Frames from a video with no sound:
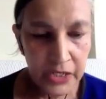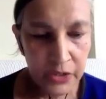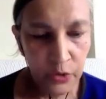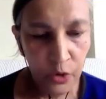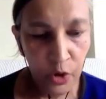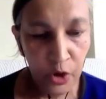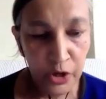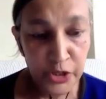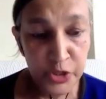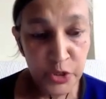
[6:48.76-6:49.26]

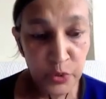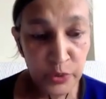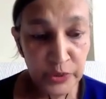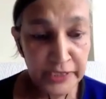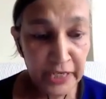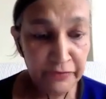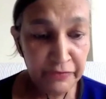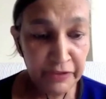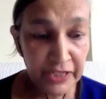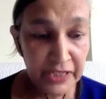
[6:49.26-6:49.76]
Or don't
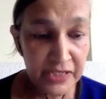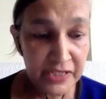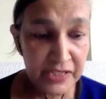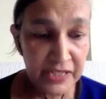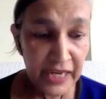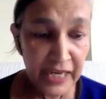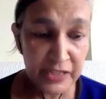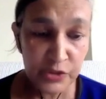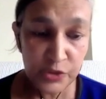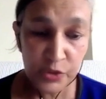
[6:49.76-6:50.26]
have any
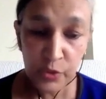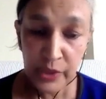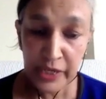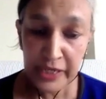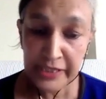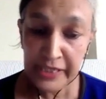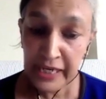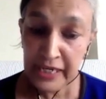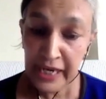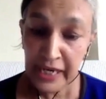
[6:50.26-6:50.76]
slides. Okay,
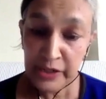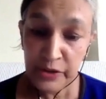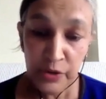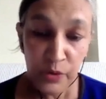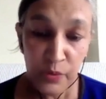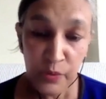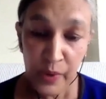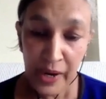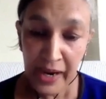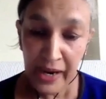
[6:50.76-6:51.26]
then I know
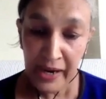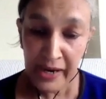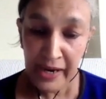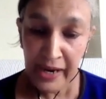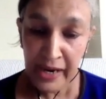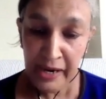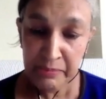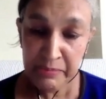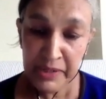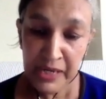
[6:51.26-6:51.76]
where
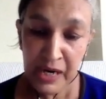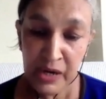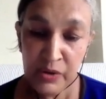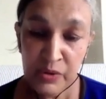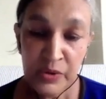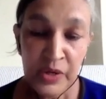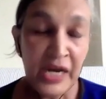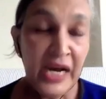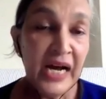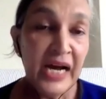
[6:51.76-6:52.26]
I am now.
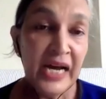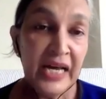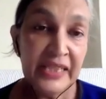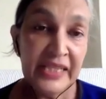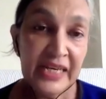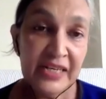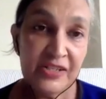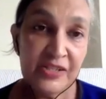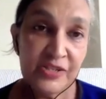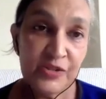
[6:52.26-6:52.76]

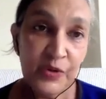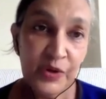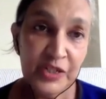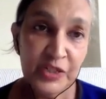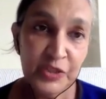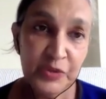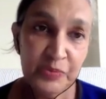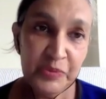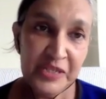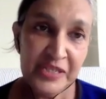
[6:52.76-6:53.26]
There is going
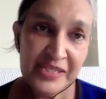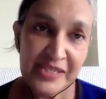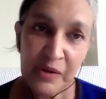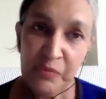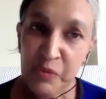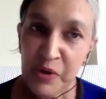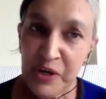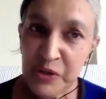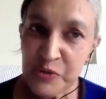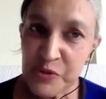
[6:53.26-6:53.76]
to be
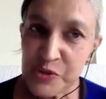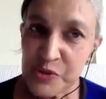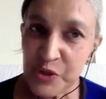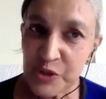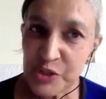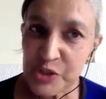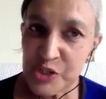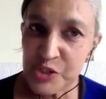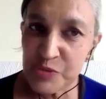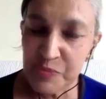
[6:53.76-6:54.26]
someone who is going
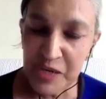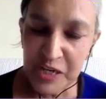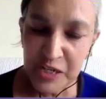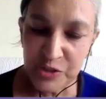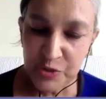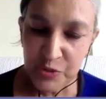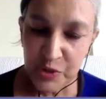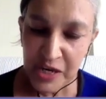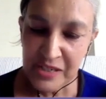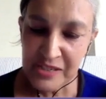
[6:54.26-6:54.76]
to speak
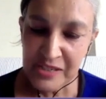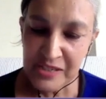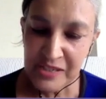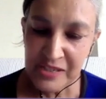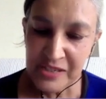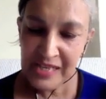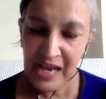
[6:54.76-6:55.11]
to us.